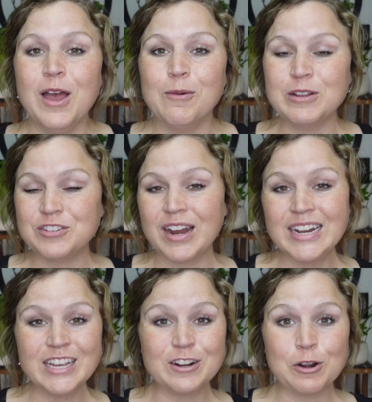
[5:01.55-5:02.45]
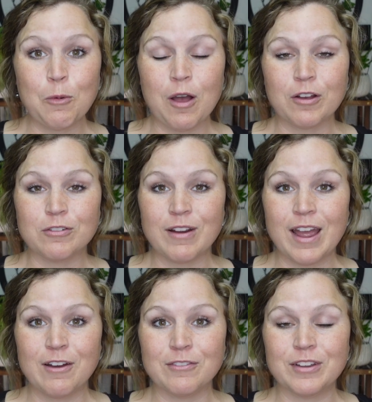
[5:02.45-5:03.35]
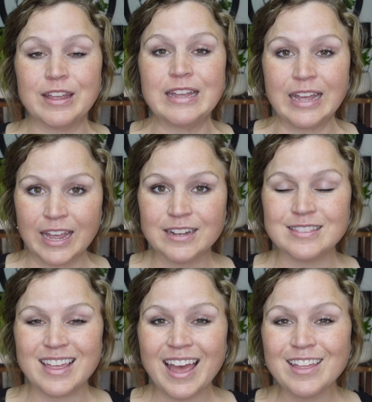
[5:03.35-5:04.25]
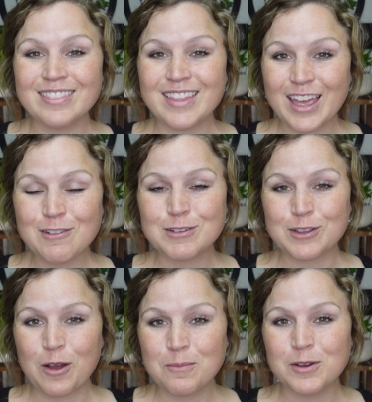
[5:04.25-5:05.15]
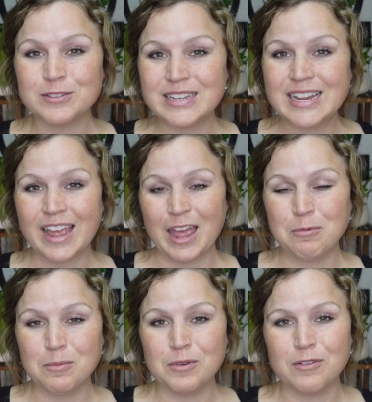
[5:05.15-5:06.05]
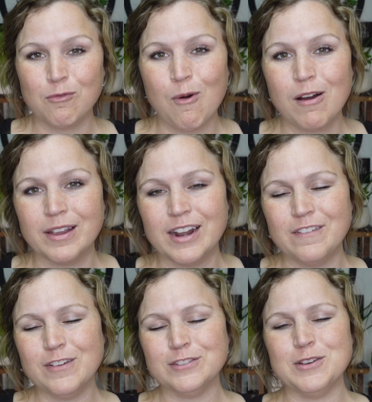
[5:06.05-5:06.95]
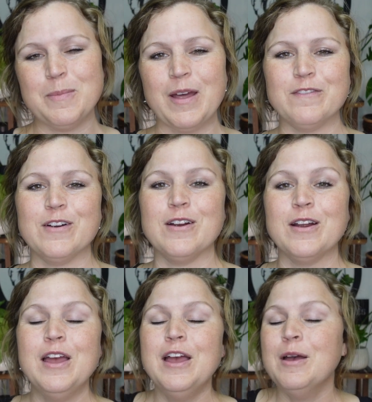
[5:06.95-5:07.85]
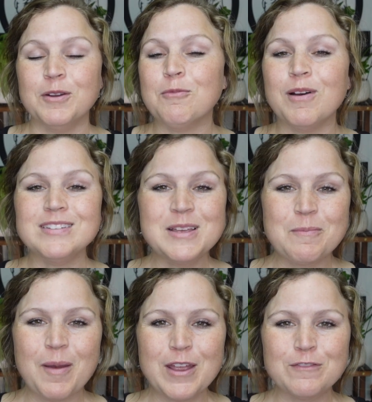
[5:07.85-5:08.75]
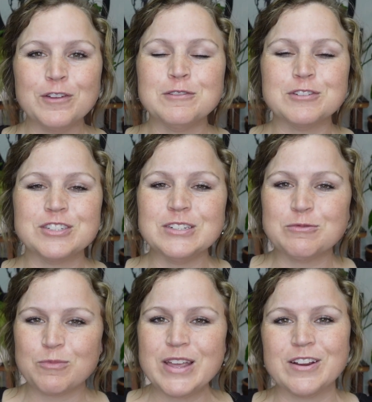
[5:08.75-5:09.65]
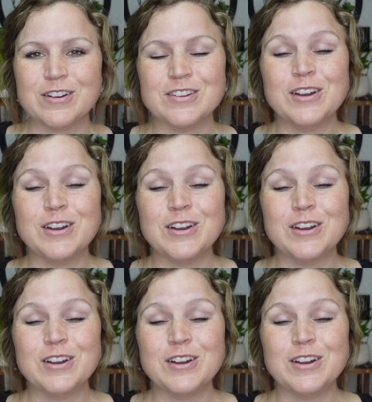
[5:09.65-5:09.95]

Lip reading: We tried to get her to walk around. That leg was almost incapable of walking. I felt so bad for her. But it wasn't painful. It was just weird.